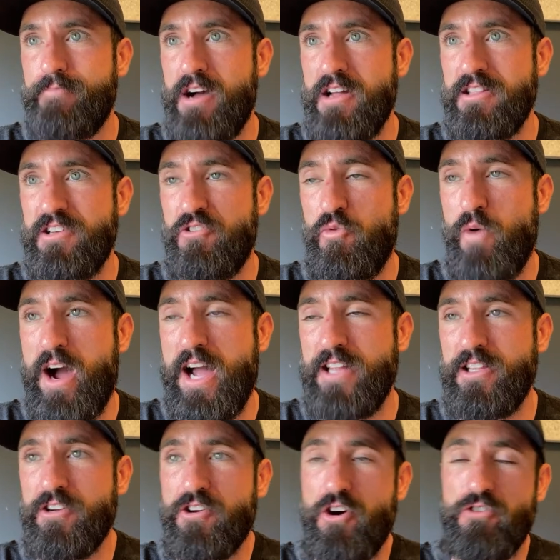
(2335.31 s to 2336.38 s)
a little
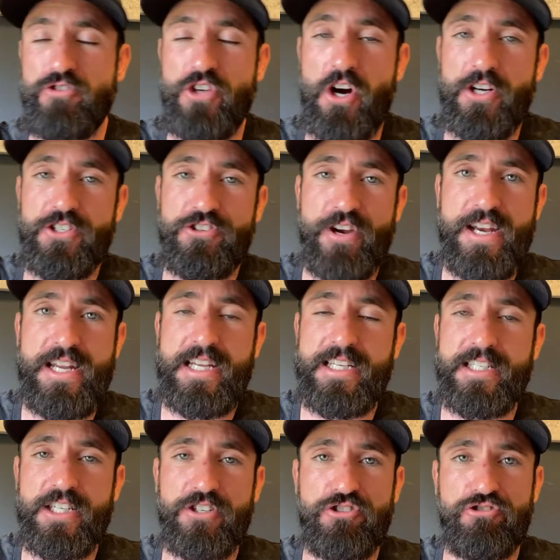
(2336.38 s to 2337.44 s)
while ago, dog training
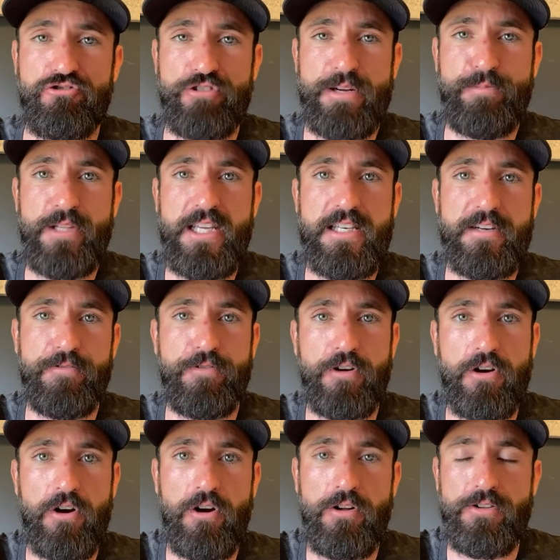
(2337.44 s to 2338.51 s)
is extremely
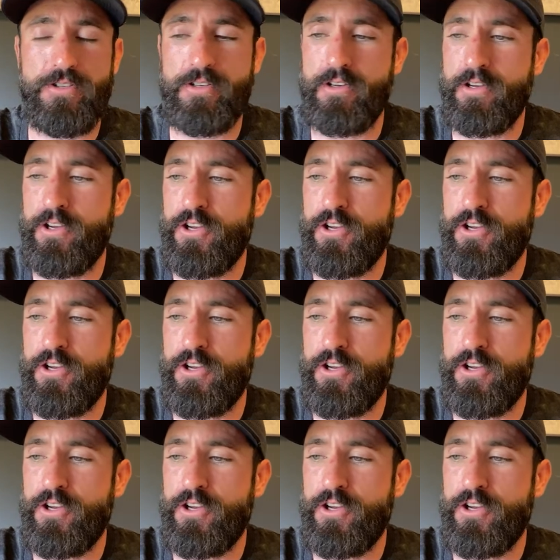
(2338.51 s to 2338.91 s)
difficult.